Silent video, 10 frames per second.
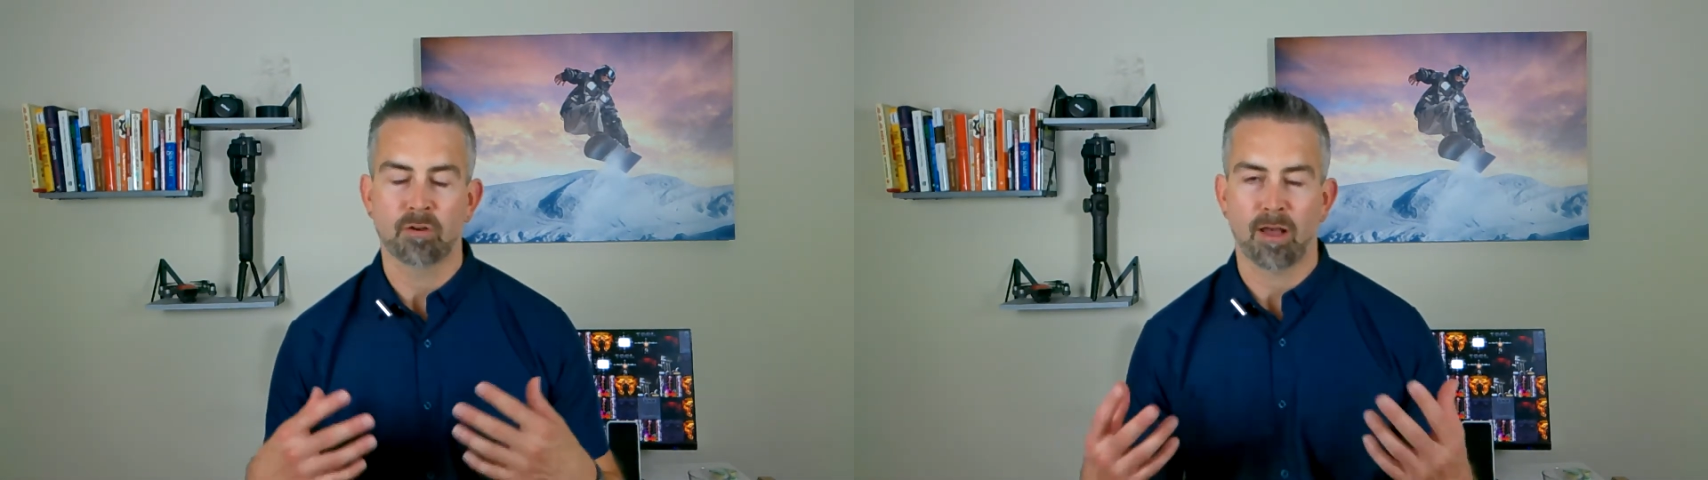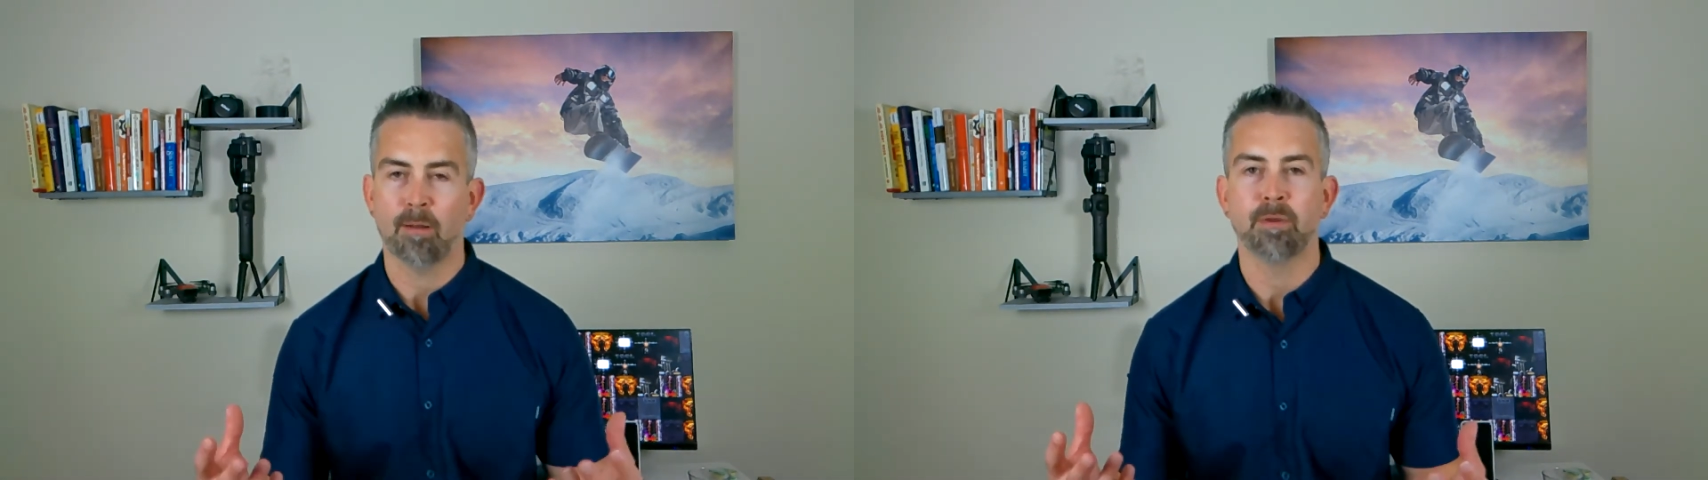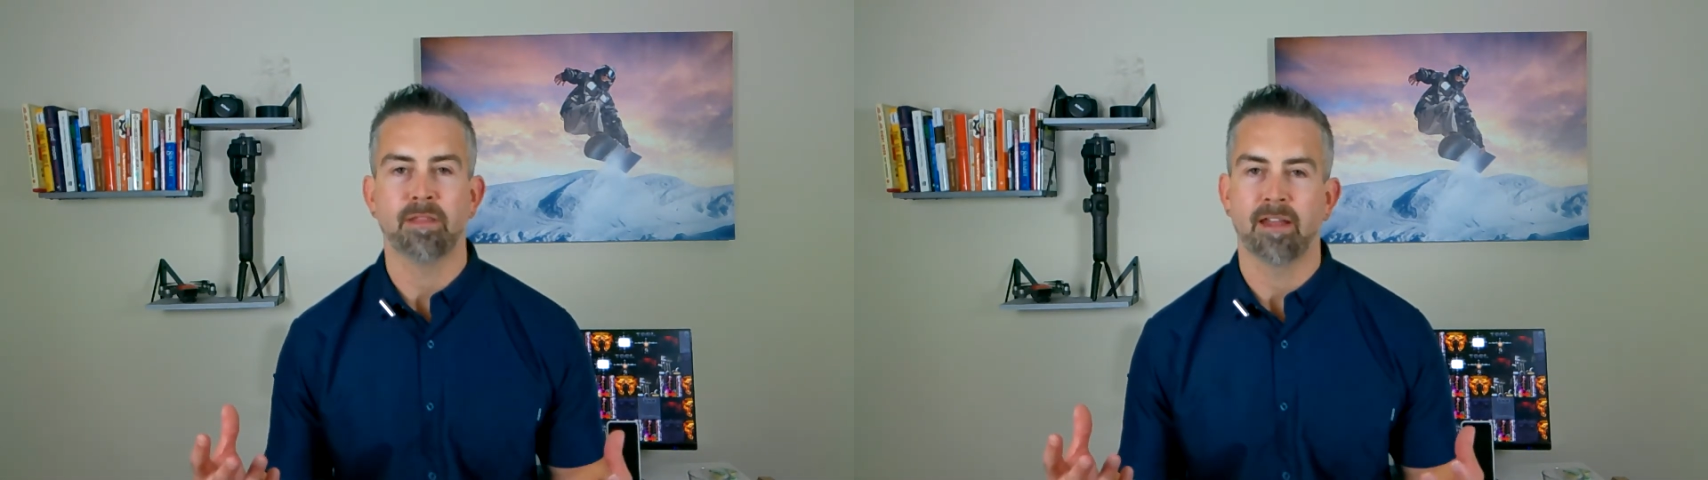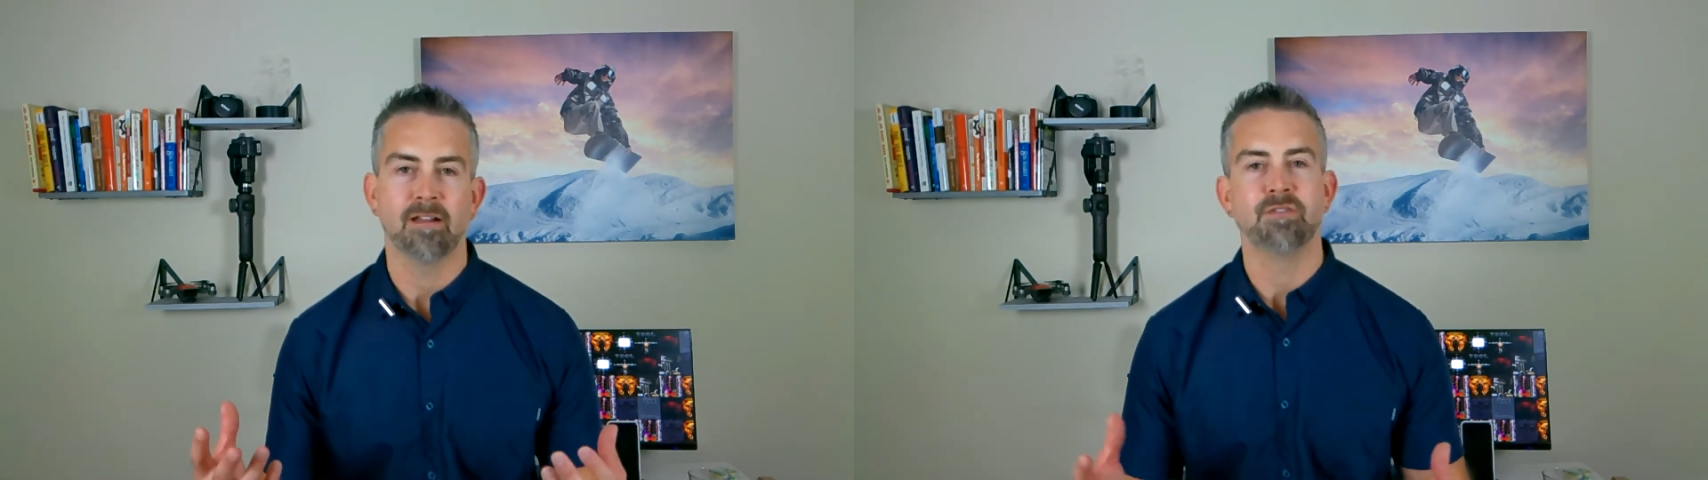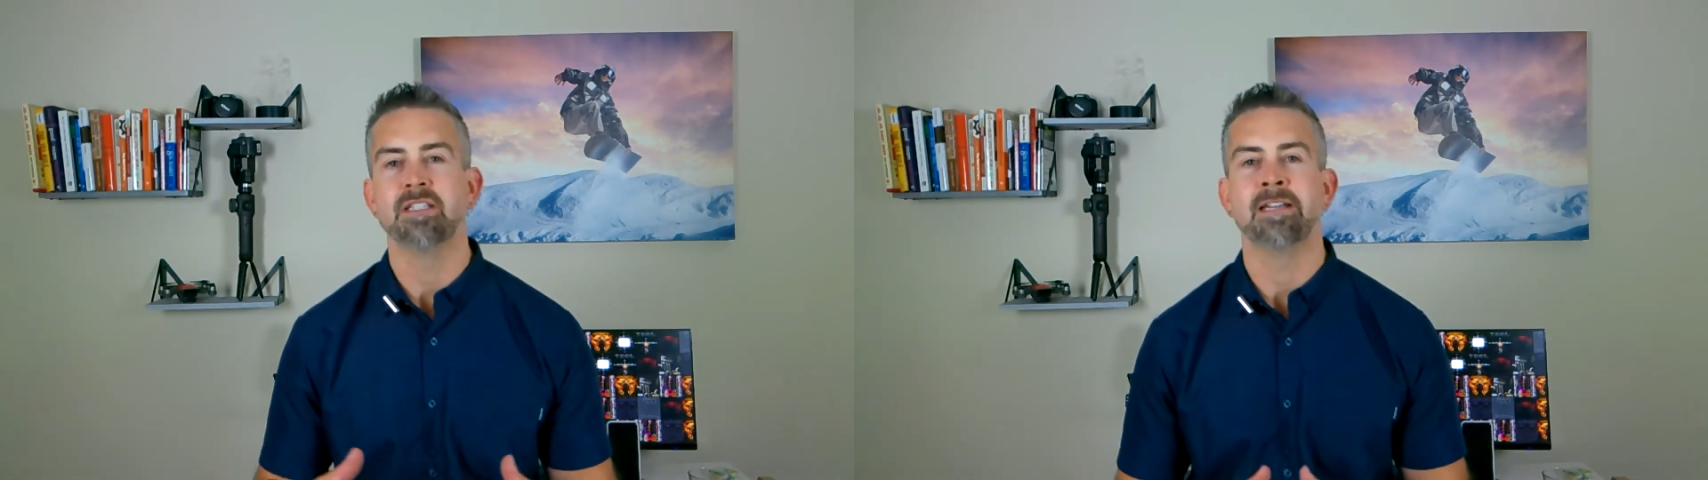copy that
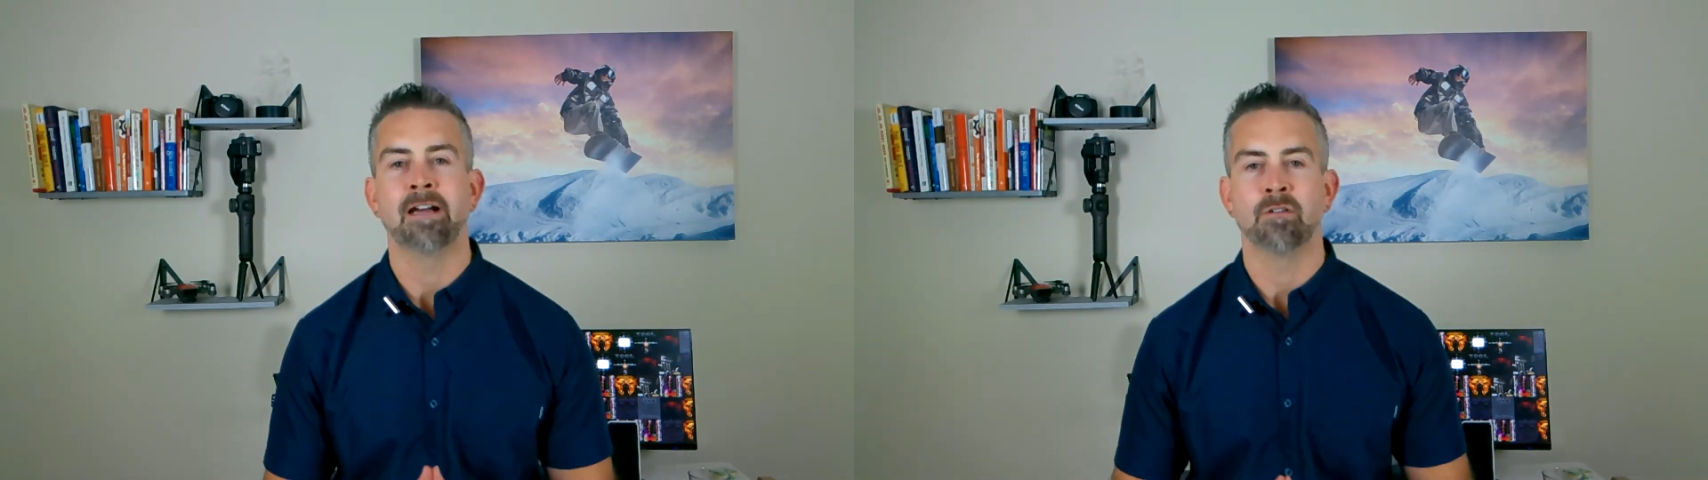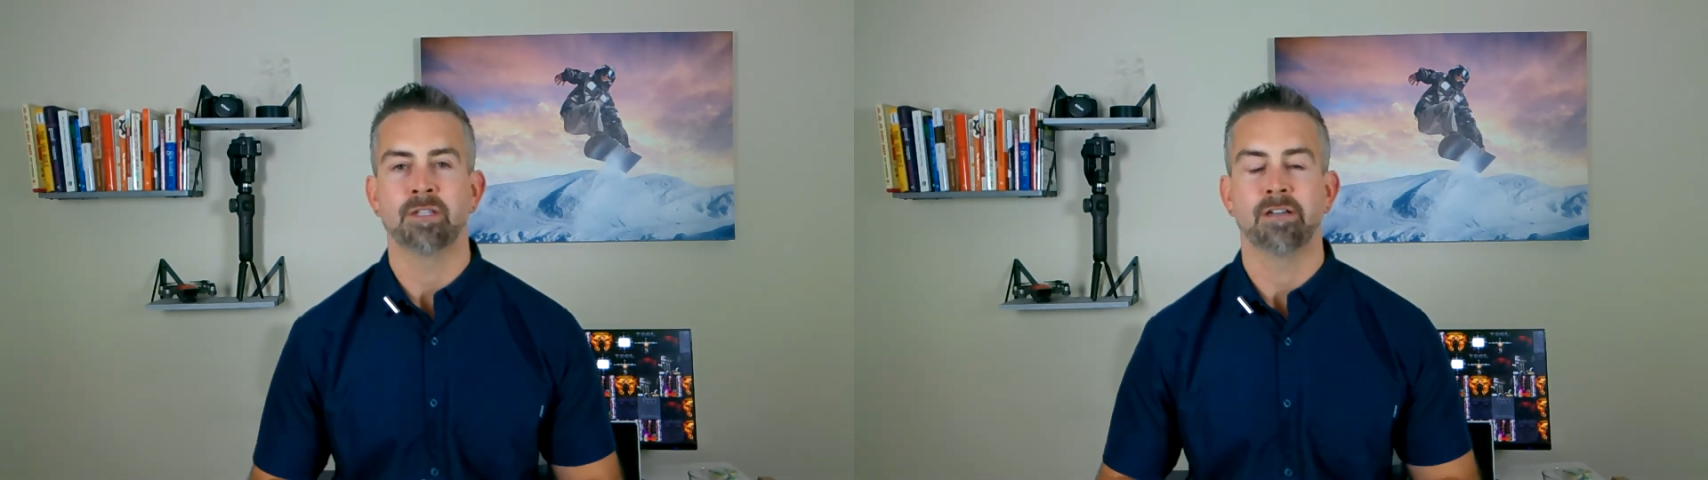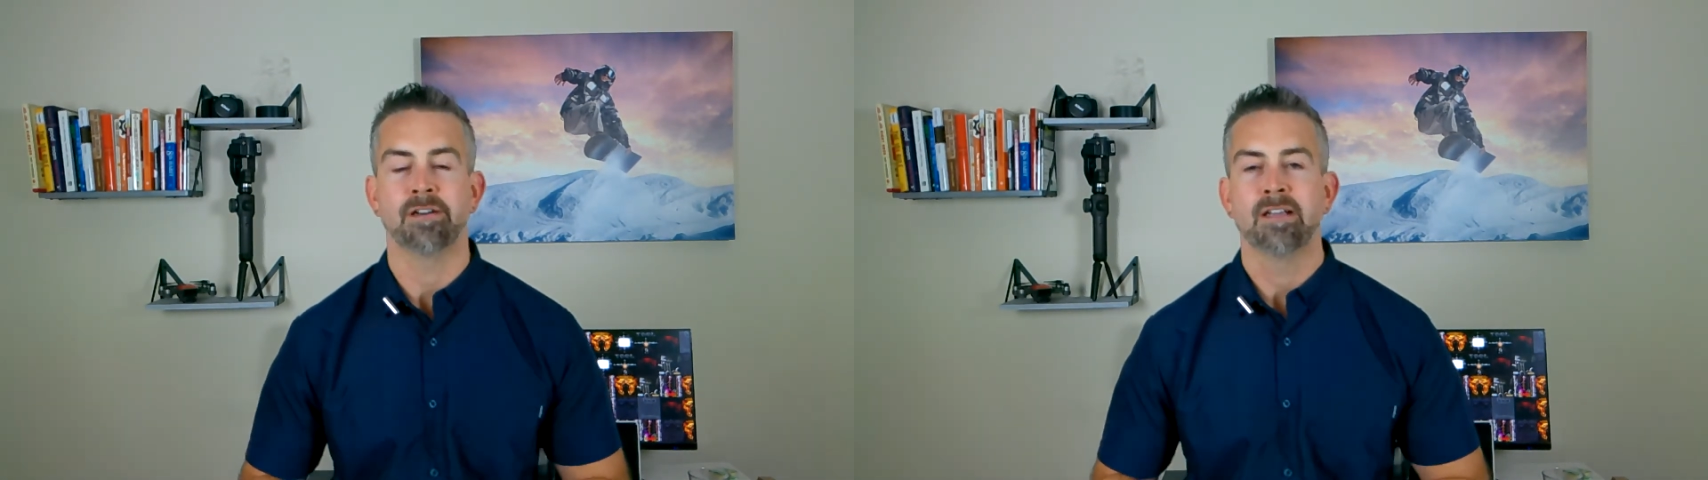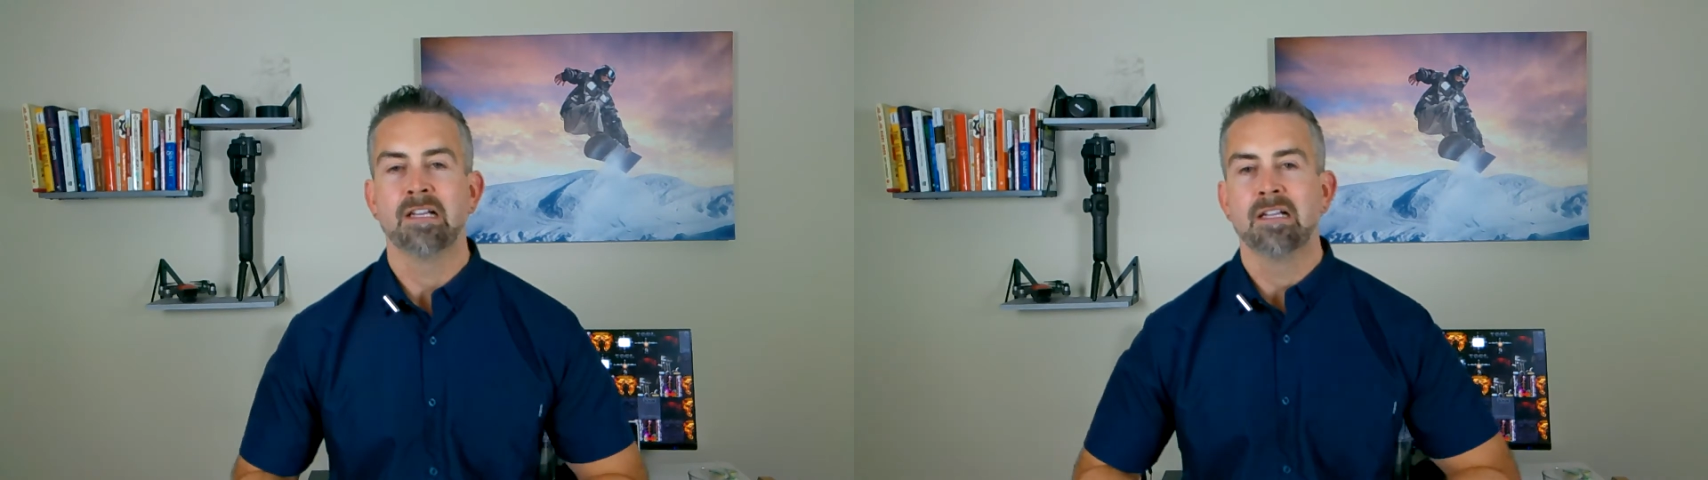I've seen out there.